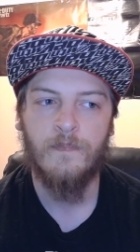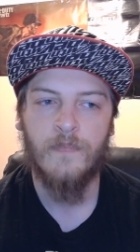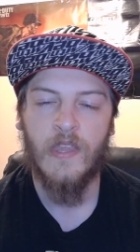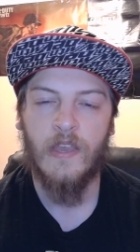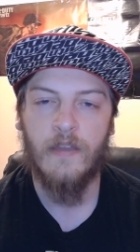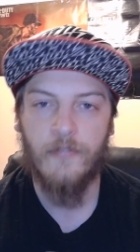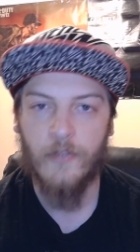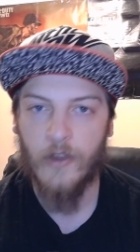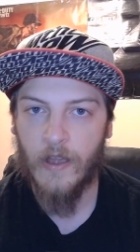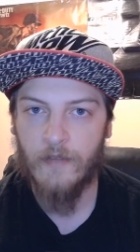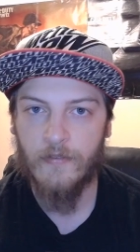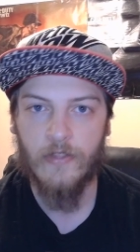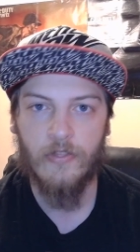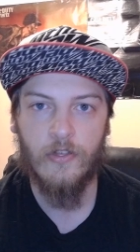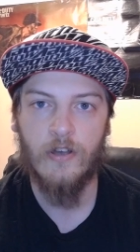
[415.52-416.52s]
if you're
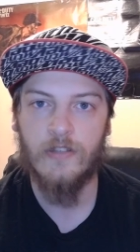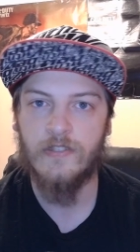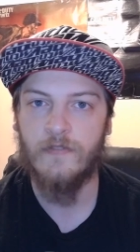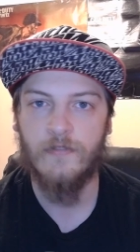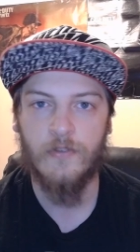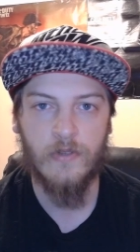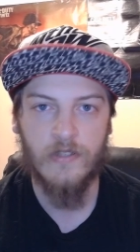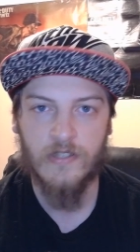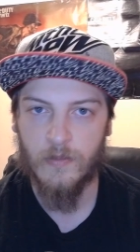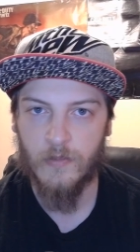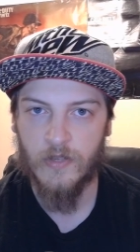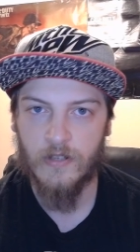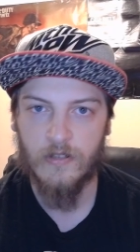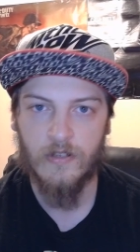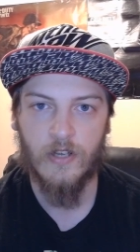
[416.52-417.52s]
having thoughts, if you need
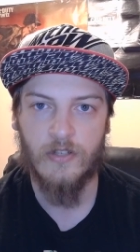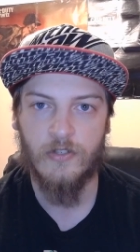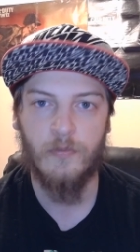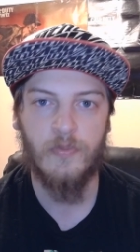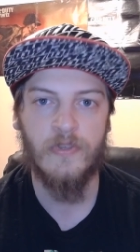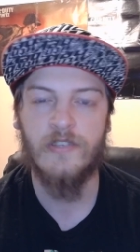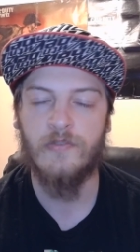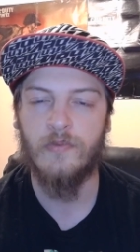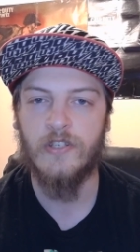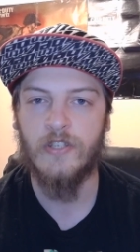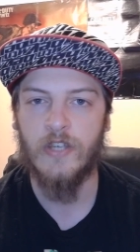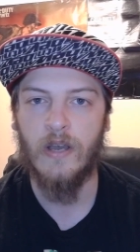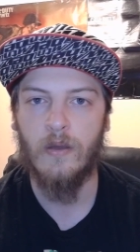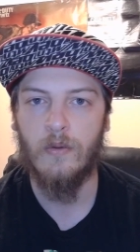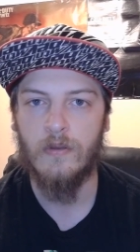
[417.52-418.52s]
somebody to talk to, please reach
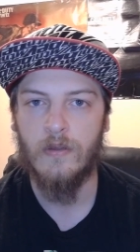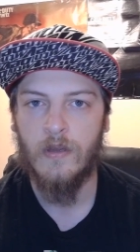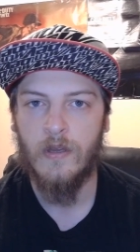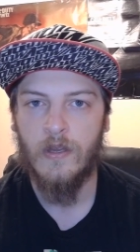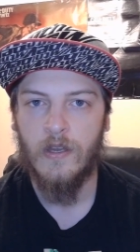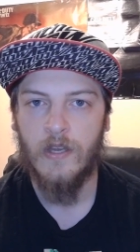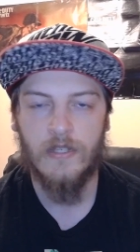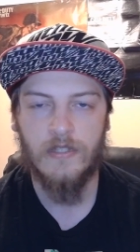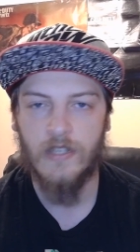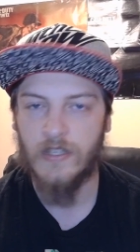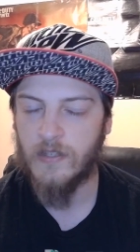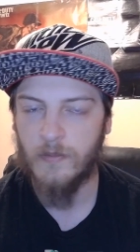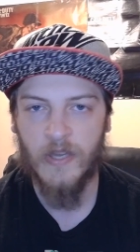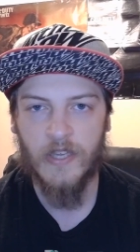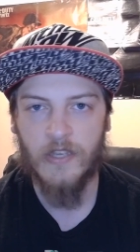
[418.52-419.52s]
out. It
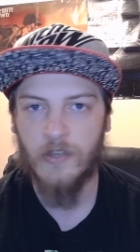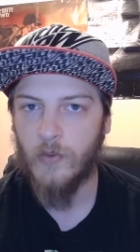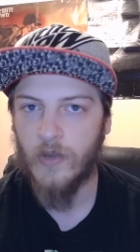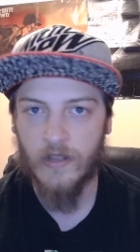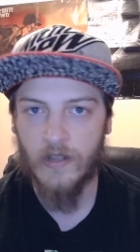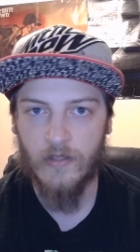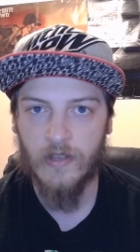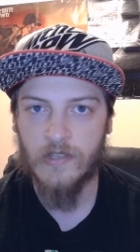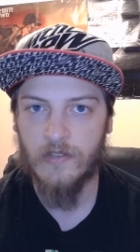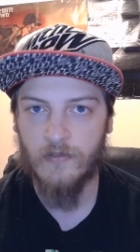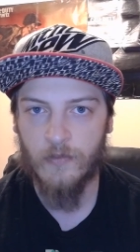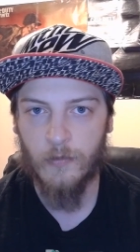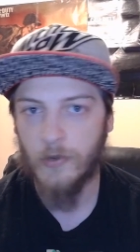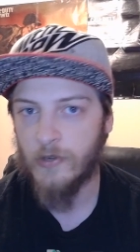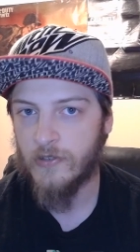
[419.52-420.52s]
doesn't make you any less of
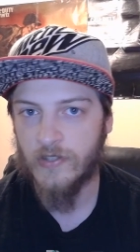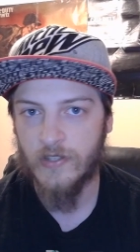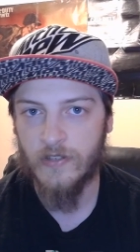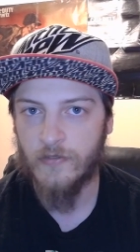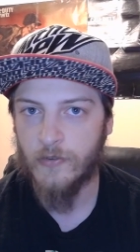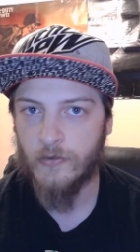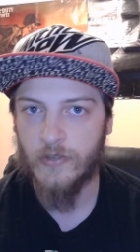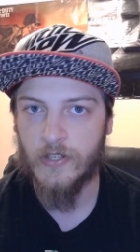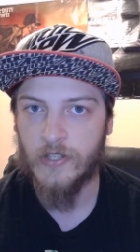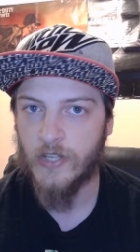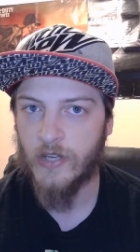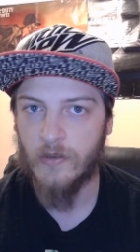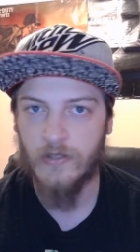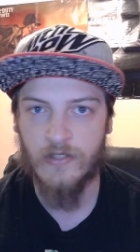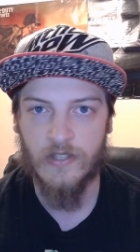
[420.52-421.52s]
a person if you reach
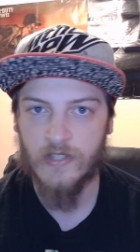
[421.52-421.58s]
out. It does